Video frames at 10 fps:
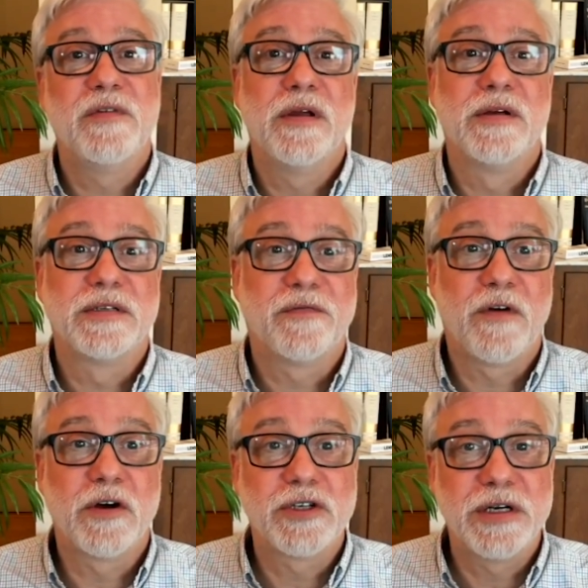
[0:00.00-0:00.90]
years to
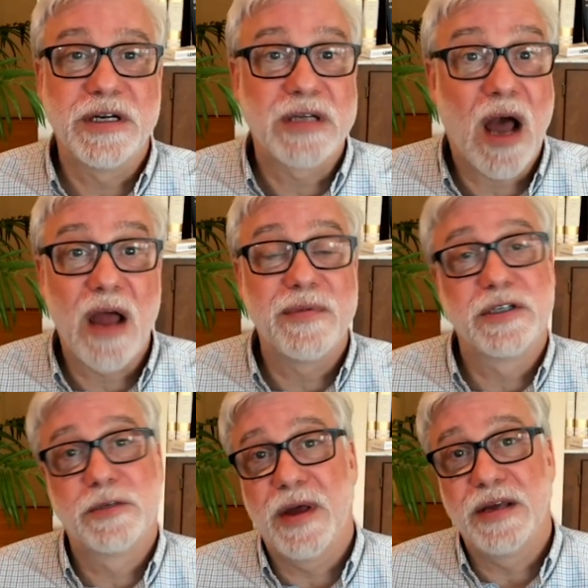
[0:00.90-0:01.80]
function in time and
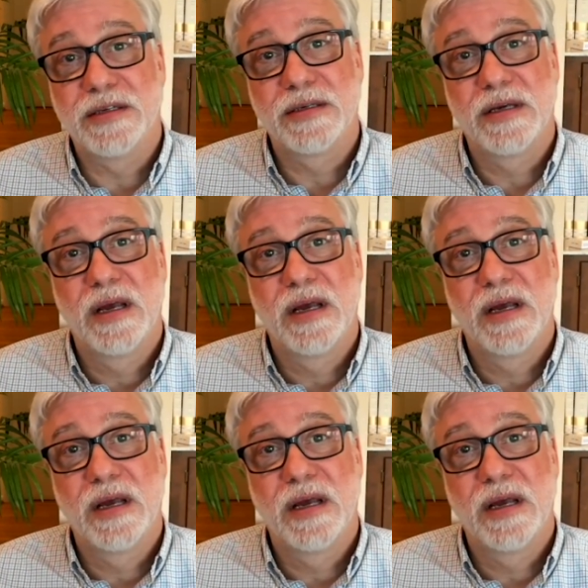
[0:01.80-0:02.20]
space,